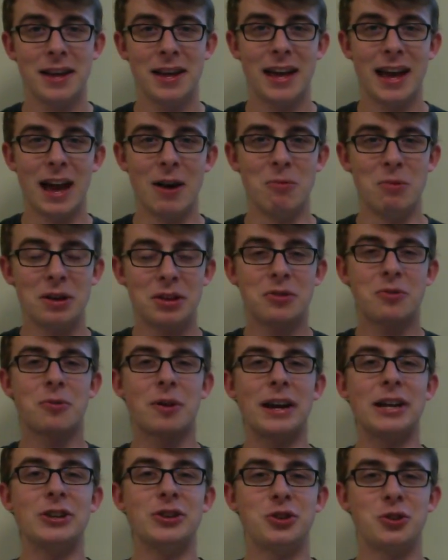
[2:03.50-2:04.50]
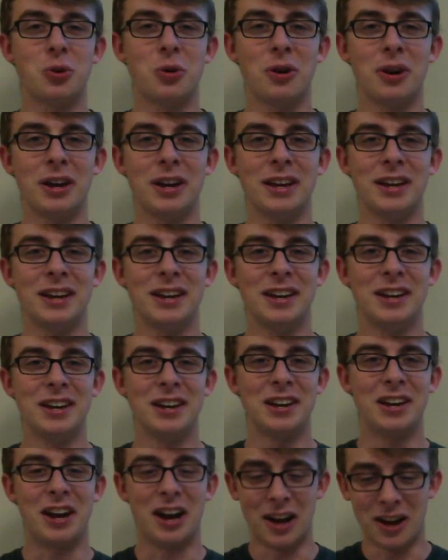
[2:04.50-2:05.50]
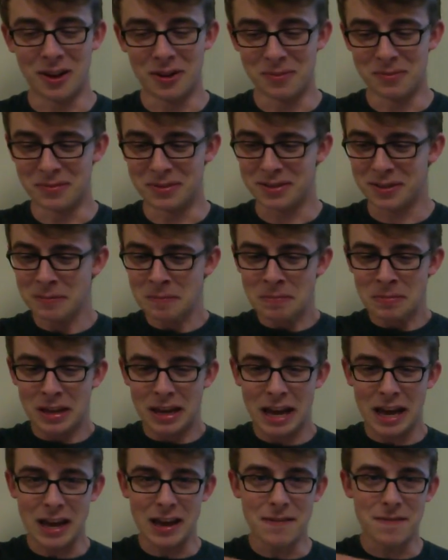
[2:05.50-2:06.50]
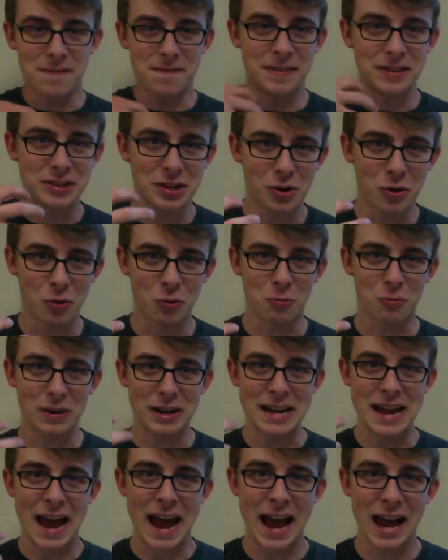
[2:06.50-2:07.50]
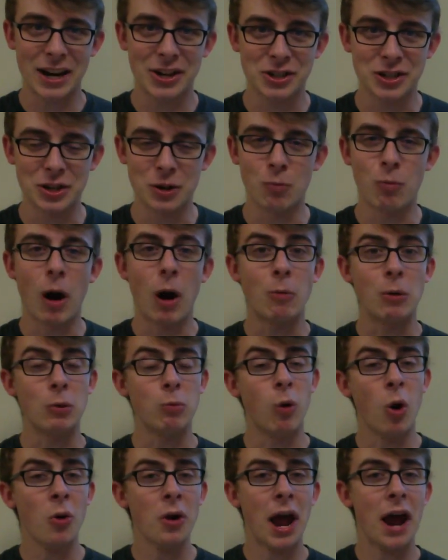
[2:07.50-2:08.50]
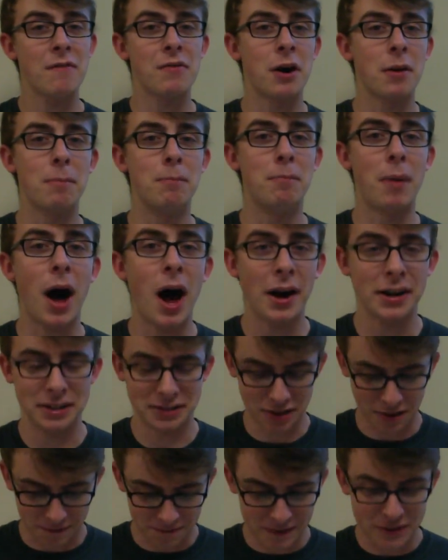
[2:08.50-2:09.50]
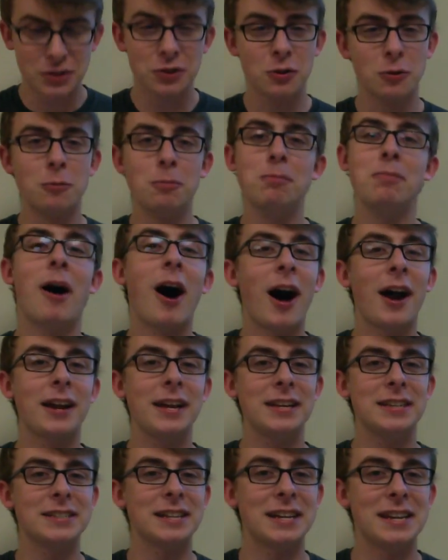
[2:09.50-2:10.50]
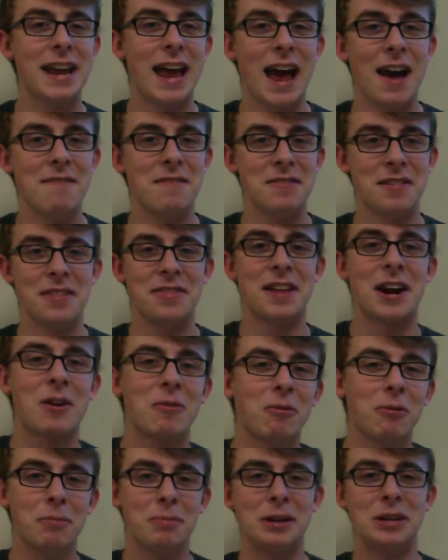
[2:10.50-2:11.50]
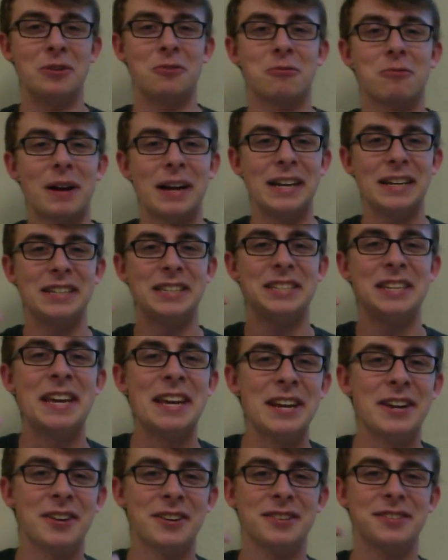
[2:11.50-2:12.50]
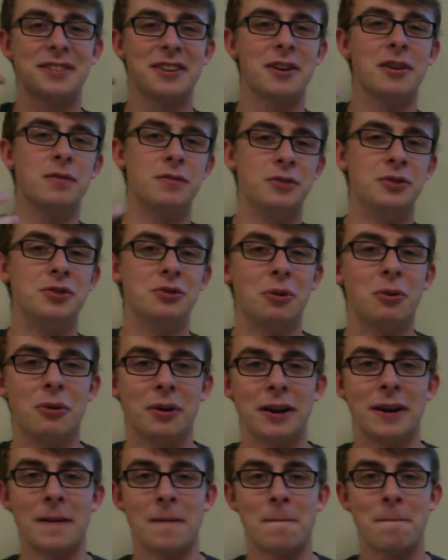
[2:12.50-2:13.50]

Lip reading: And with great joy comes a physical reaction. And while we won't have our bodies, our physical bodies in heaven, that there will be great tears of joy.